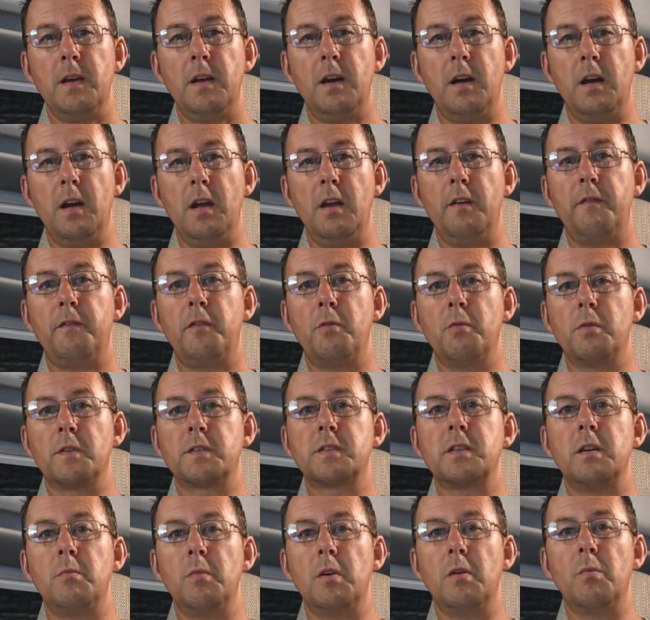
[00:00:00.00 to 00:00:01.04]
If you were
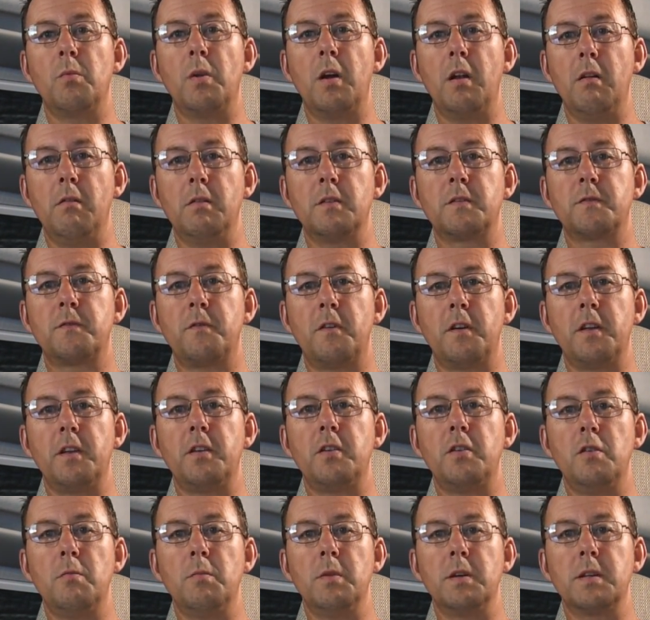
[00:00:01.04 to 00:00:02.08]
somewhere where it's very
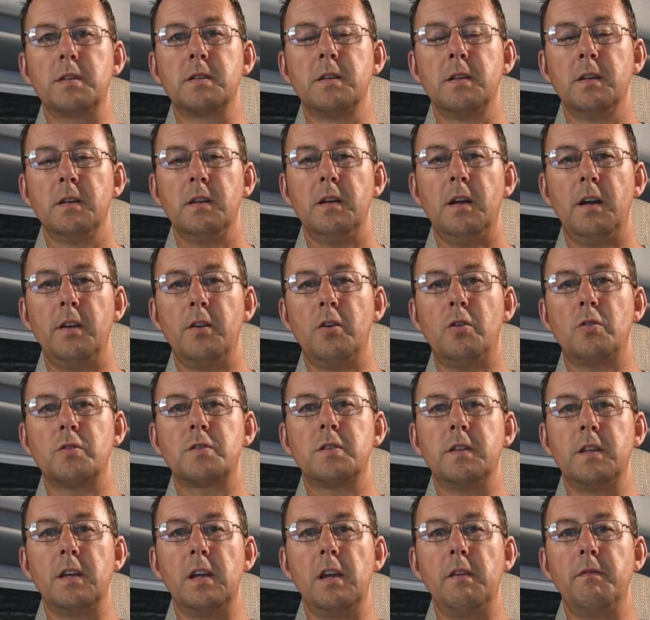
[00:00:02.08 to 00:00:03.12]
humid and
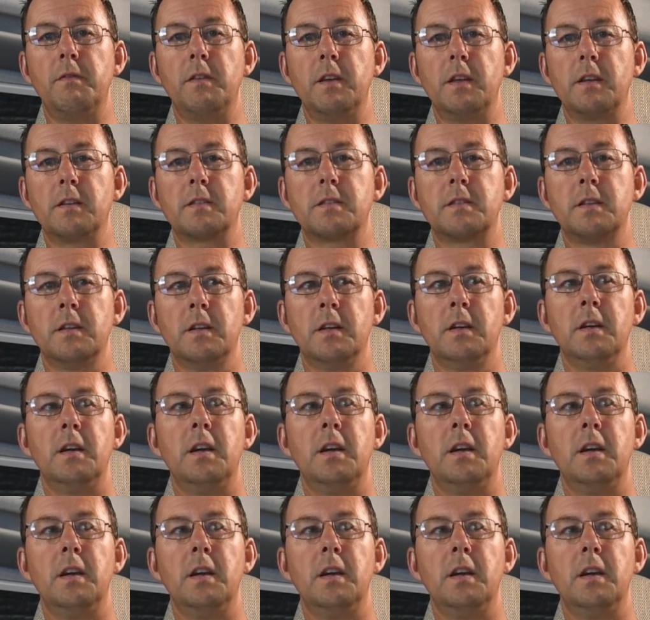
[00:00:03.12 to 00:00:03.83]
hot in the evenings,